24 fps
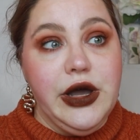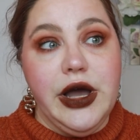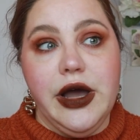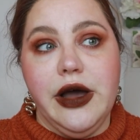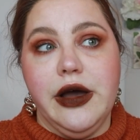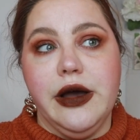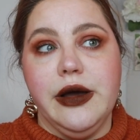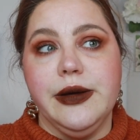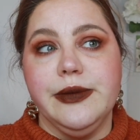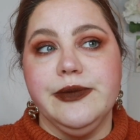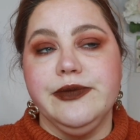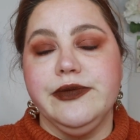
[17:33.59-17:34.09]

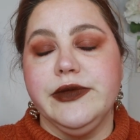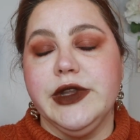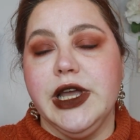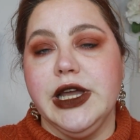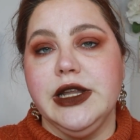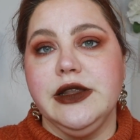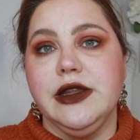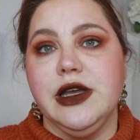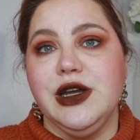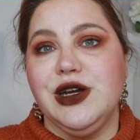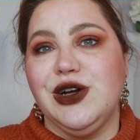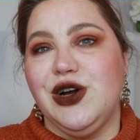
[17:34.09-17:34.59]

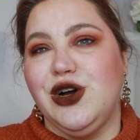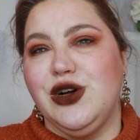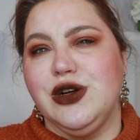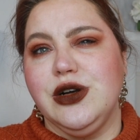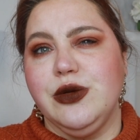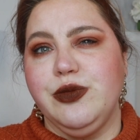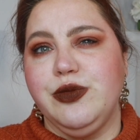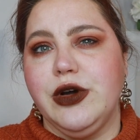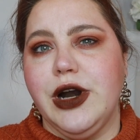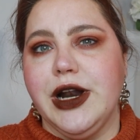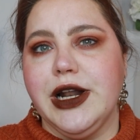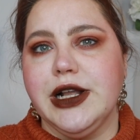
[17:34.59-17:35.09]
And there are
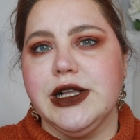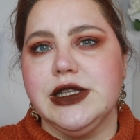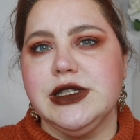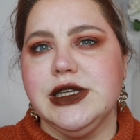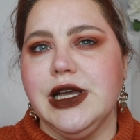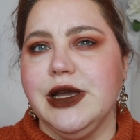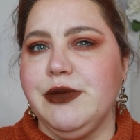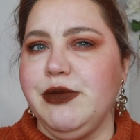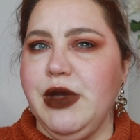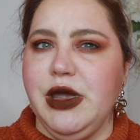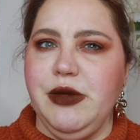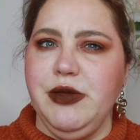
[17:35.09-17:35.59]
other products
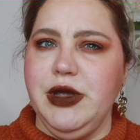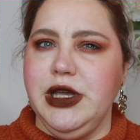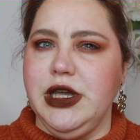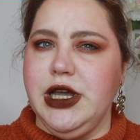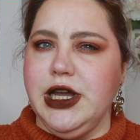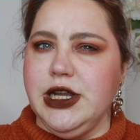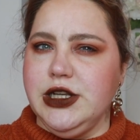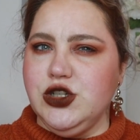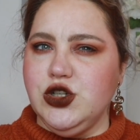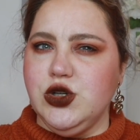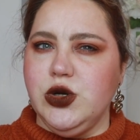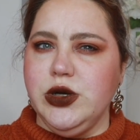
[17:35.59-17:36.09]
I maybe
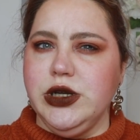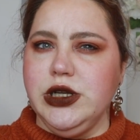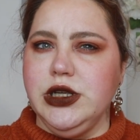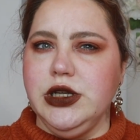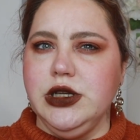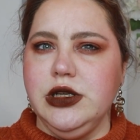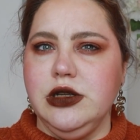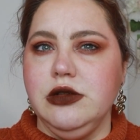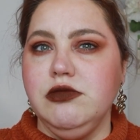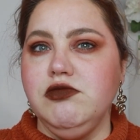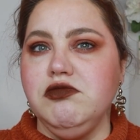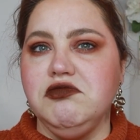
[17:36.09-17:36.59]
can join
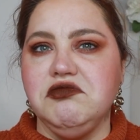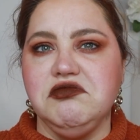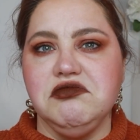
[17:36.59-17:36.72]
in.